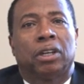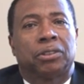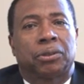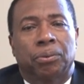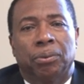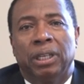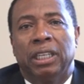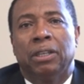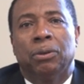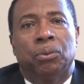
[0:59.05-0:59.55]
or
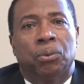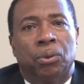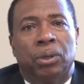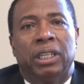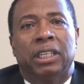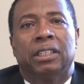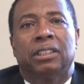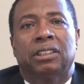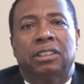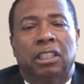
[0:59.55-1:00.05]
three
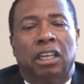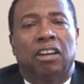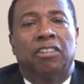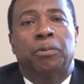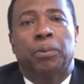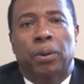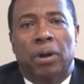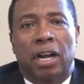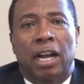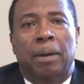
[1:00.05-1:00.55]
real
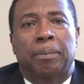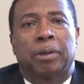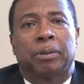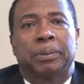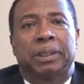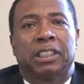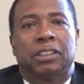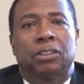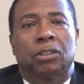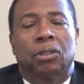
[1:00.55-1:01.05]
tough
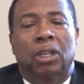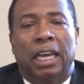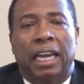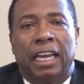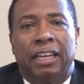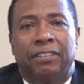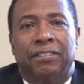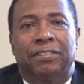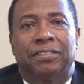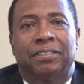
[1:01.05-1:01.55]
problems in your
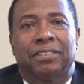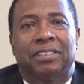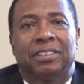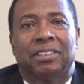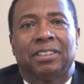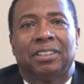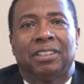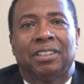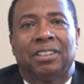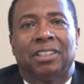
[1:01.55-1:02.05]
life,
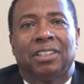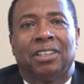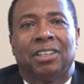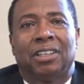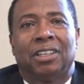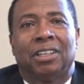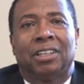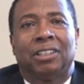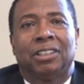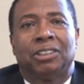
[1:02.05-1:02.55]

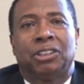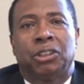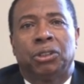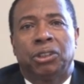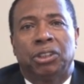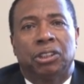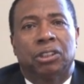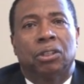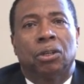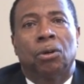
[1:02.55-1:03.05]
you
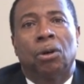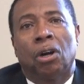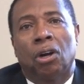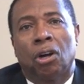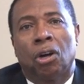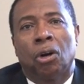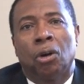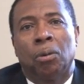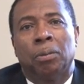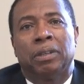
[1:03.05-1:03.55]
should go
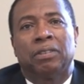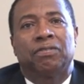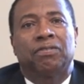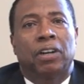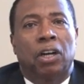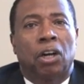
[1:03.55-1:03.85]
home and